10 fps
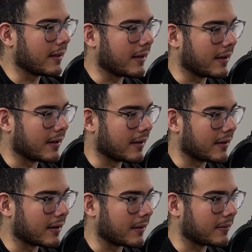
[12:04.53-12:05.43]

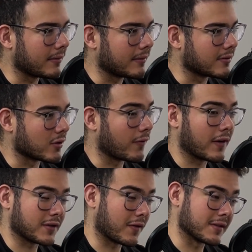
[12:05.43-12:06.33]
and as
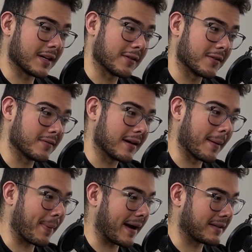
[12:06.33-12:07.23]
far as I know, I
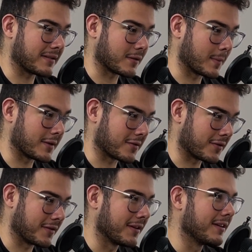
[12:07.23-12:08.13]
passed this
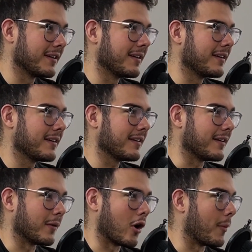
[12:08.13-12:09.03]
semester.
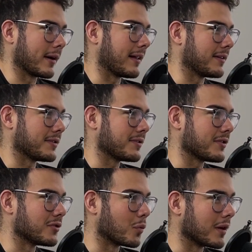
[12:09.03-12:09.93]
Well, all my classes.
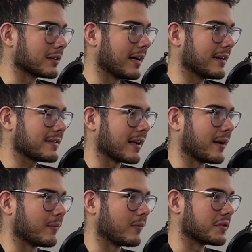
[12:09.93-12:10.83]
There's one class that
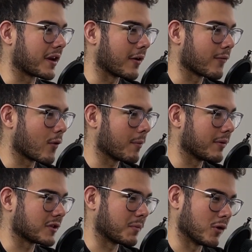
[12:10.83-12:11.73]
I'm scared for, but
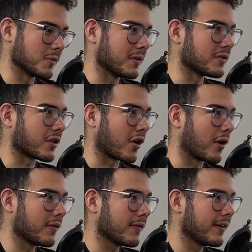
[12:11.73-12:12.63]
supposedly there's a
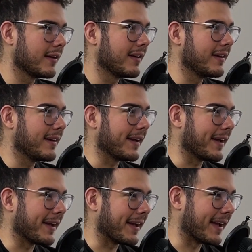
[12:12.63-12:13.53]
curve,
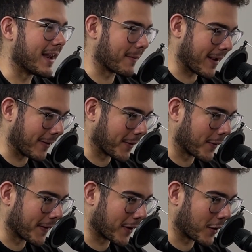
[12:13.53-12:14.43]
and I'm counting
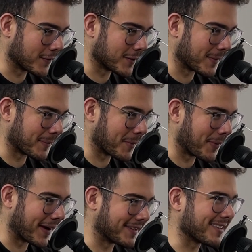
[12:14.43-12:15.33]
on that curve to make me pass.